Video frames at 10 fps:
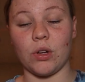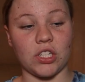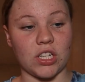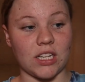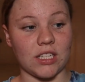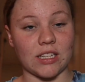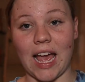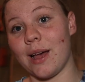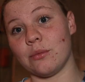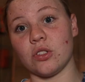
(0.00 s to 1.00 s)
which is
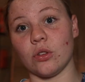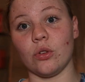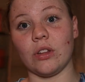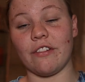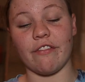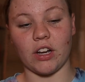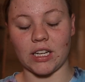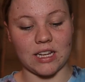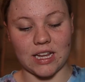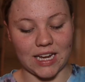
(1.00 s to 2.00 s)
absolutely
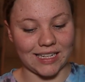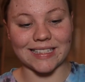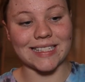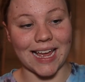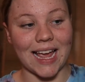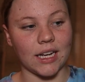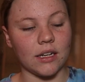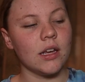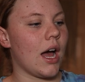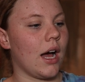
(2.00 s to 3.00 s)
fucking insane.